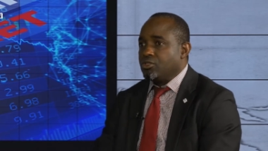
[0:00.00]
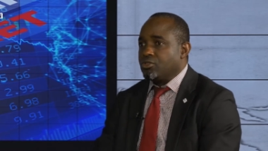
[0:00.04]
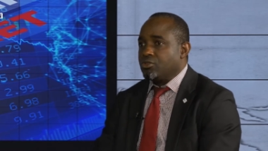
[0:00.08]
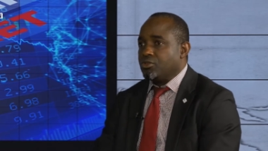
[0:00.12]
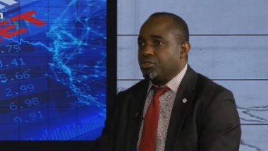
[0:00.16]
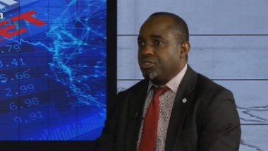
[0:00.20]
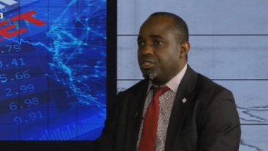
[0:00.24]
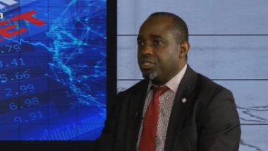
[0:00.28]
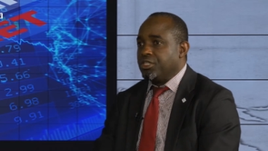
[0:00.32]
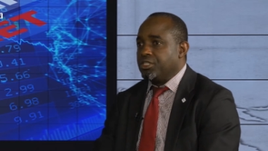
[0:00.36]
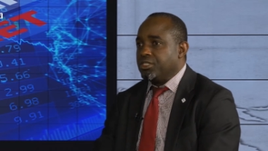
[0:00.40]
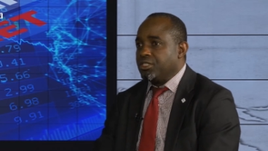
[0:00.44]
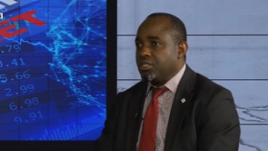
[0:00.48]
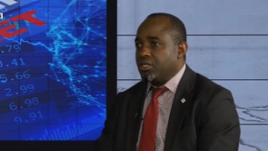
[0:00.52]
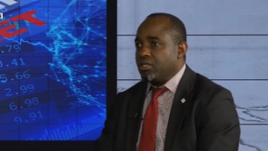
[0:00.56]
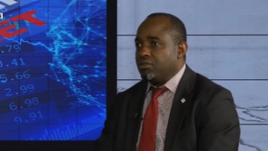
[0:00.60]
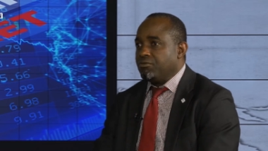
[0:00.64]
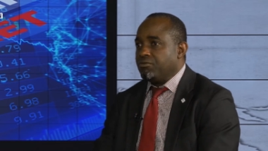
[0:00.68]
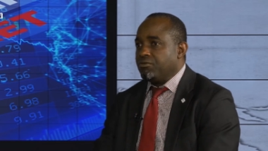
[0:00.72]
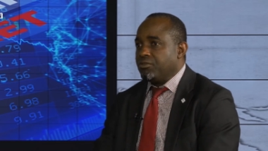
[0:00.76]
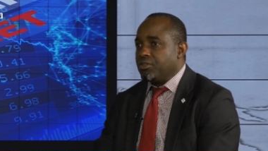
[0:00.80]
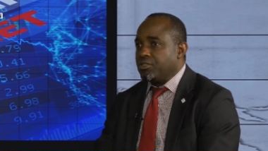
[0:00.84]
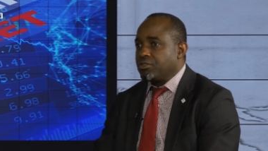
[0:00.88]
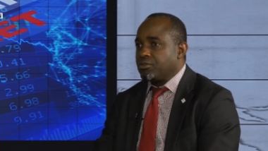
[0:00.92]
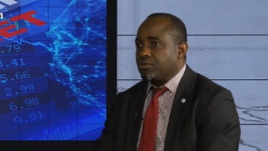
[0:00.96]
So the angel
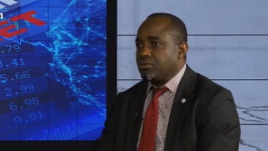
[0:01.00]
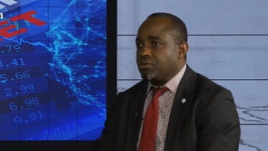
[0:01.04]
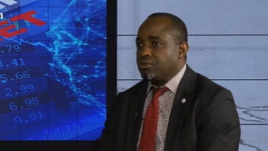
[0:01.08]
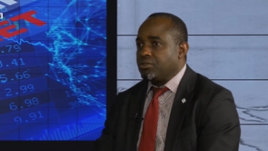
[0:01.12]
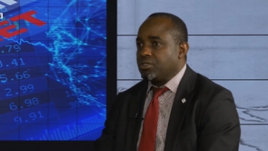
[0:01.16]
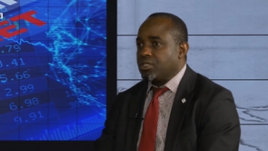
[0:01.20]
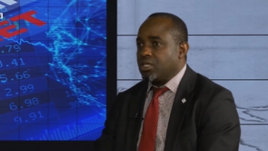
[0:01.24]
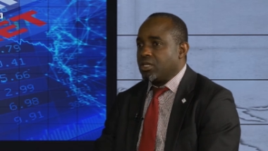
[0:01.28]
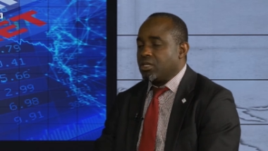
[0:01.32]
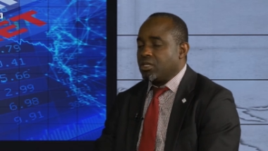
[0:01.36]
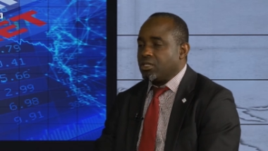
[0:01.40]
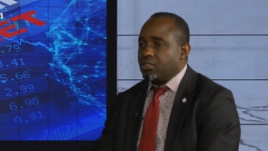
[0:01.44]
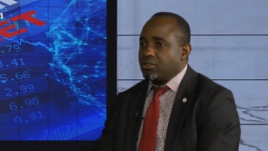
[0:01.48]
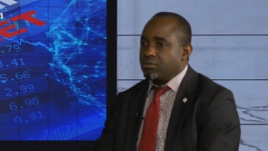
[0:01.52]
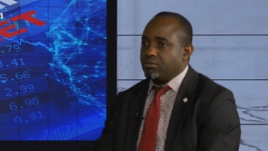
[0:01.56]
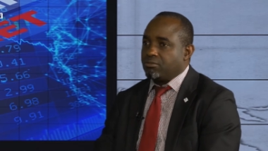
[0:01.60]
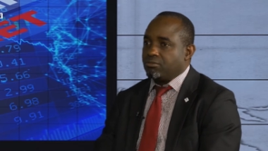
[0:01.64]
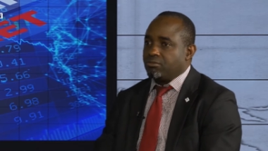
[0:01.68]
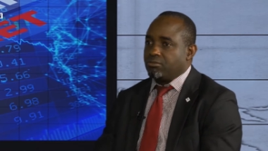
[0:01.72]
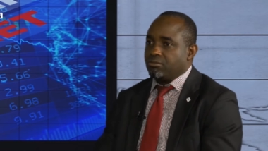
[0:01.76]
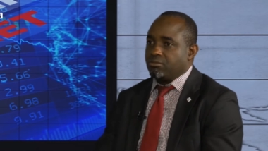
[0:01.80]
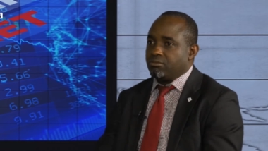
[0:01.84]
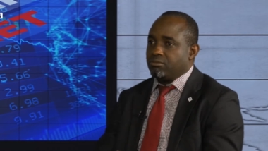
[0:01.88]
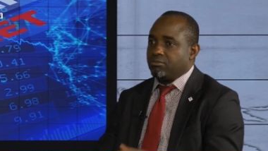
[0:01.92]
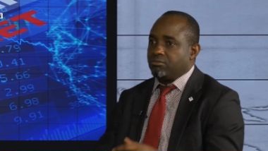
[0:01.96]
investors are
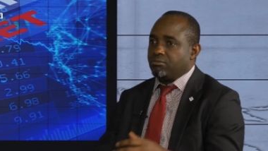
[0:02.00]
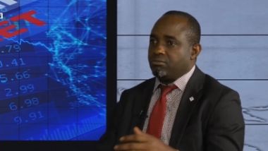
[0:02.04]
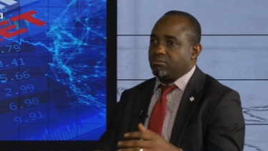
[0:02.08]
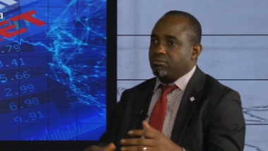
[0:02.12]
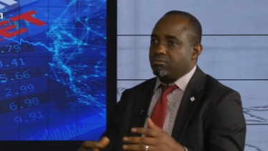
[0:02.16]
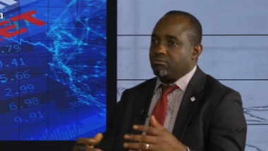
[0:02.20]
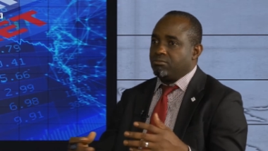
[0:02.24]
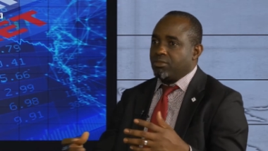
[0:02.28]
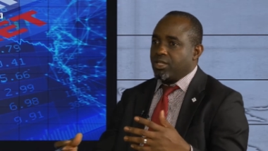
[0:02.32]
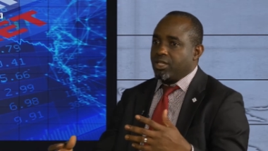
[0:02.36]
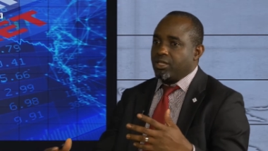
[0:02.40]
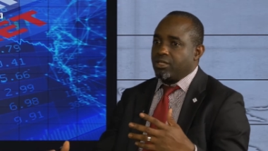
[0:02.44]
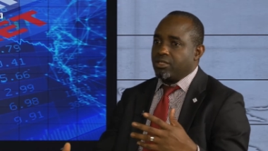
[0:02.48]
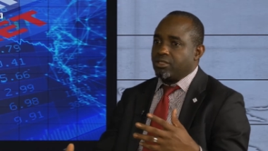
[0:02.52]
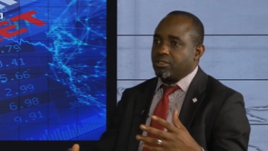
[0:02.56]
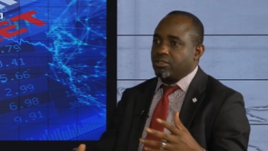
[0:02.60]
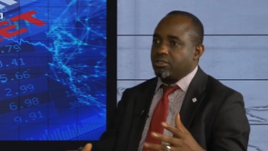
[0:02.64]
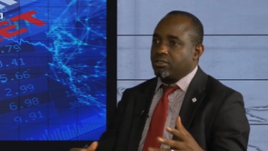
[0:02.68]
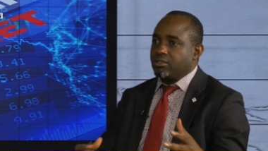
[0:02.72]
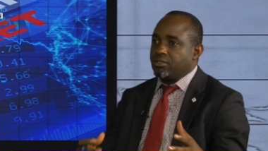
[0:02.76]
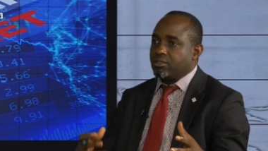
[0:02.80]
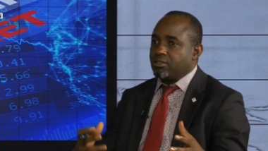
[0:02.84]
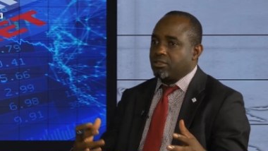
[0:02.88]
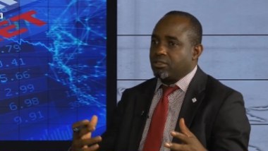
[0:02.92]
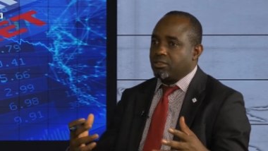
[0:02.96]

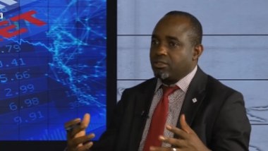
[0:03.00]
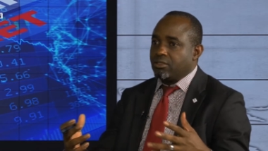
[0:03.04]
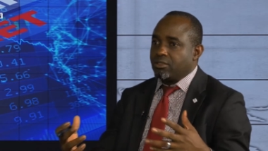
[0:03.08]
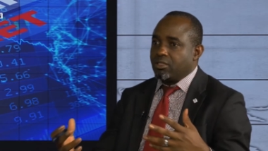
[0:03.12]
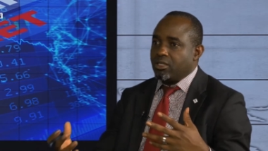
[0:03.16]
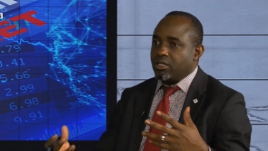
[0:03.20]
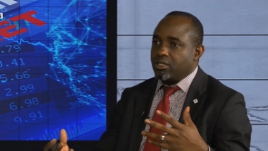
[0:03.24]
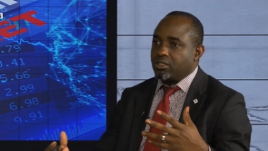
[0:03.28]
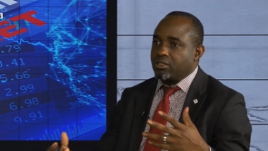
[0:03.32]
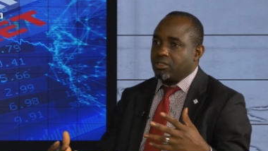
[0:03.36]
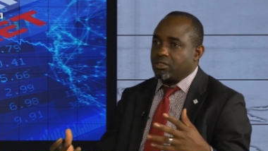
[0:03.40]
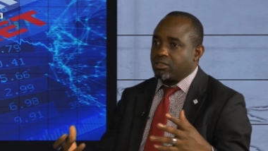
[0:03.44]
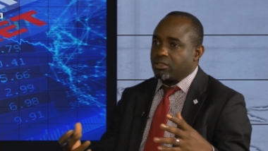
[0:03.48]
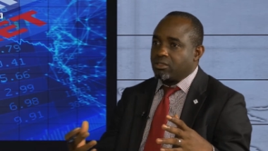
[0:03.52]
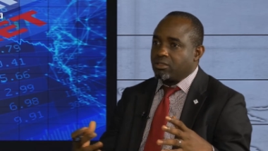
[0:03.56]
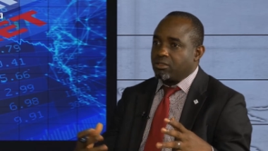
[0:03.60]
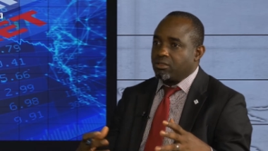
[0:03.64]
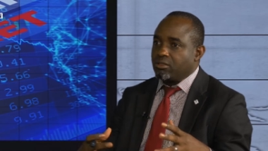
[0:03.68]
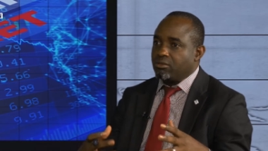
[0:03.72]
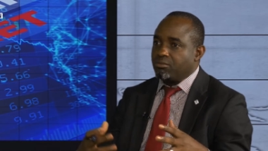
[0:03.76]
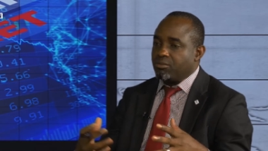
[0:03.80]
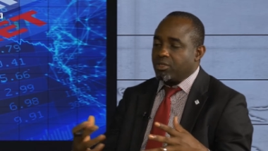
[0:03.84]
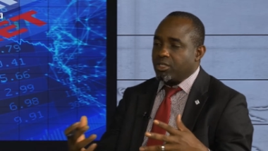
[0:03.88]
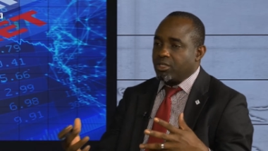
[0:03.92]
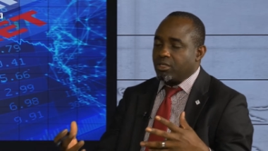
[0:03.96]
men and
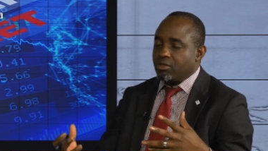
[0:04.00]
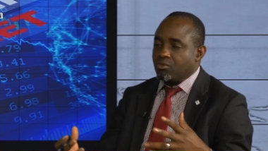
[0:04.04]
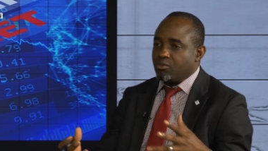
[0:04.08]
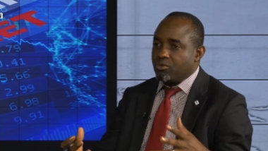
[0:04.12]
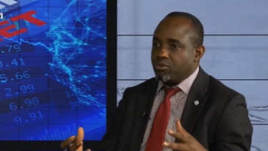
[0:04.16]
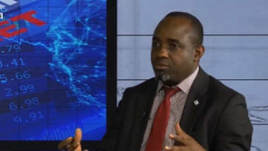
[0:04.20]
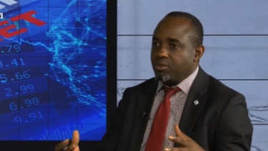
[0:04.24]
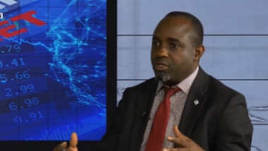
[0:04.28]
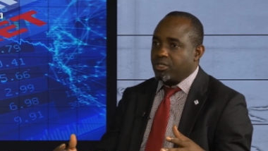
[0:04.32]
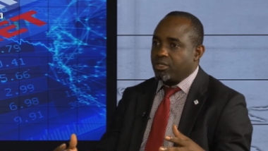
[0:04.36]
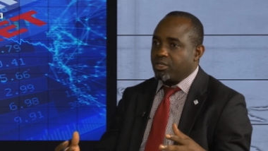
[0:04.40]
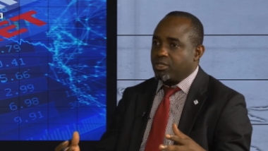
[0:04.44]
women.